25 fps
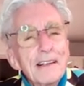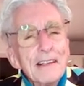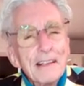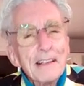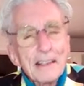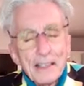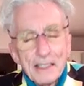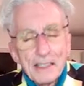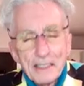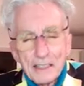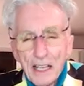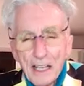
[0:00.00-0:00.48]

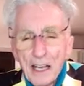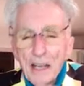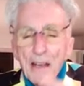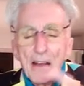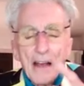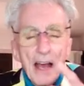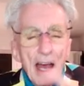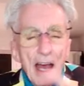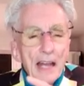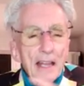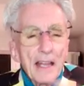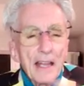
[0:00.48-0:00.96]
because they,
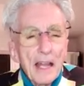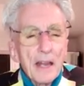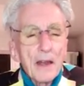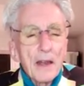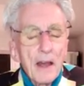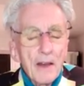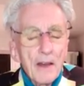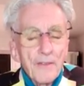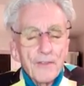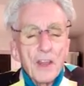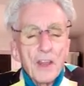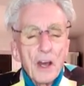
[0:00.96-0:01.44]
and then
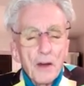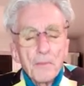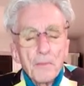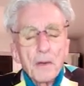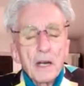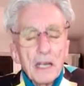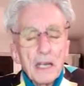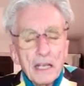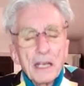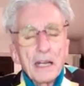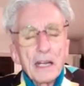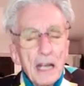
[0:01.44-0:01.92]
if
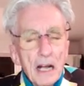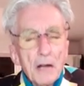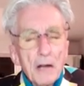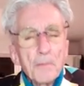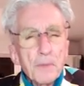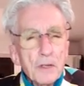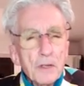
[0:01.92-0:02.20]
somebody can help